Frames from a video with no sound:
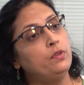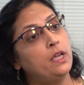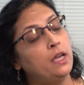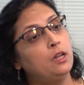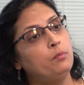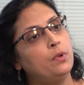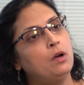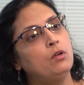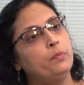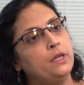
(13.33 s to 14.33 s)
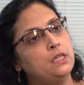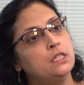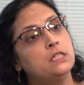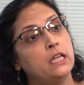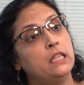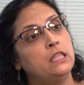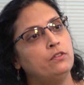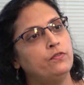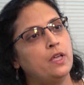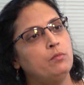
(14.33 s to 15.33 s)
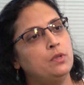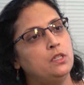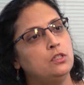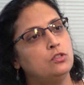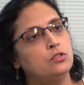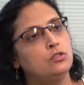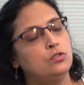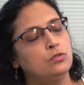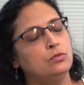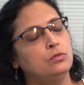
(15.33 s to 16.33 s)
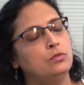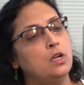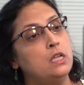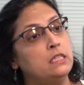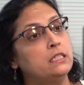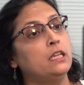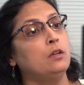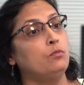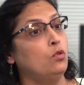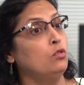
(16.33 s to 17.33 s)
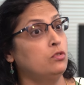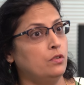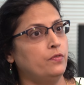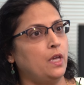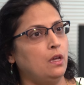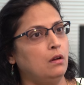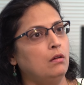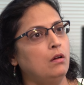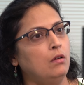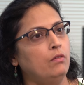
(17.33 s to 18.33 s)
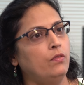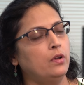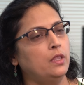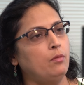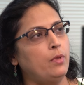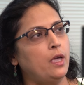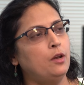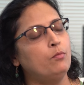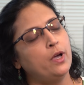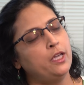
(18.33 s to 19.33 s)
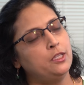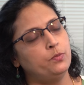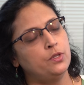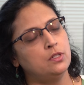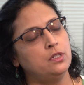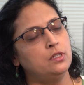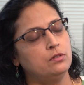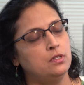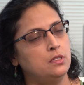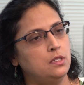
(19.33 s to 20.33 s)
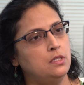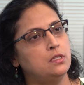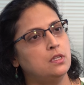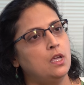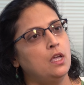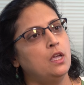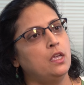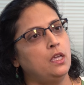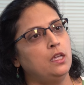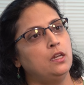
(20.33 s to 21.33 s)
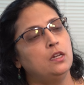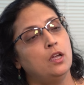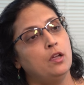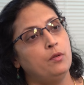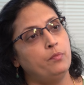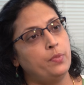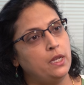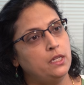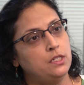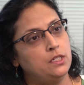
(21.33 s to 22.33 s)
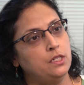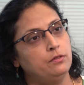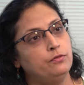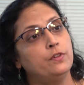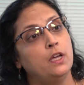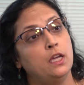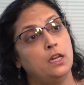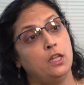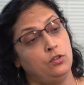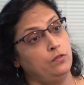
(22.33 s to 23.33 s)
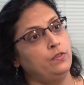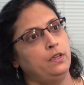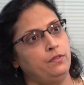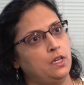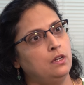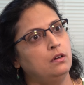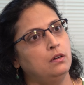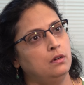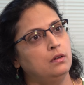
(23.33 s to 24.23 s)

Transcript: We help our patients and their families to set up goals of care for them. And my special interest is in palliative and end-of-life care.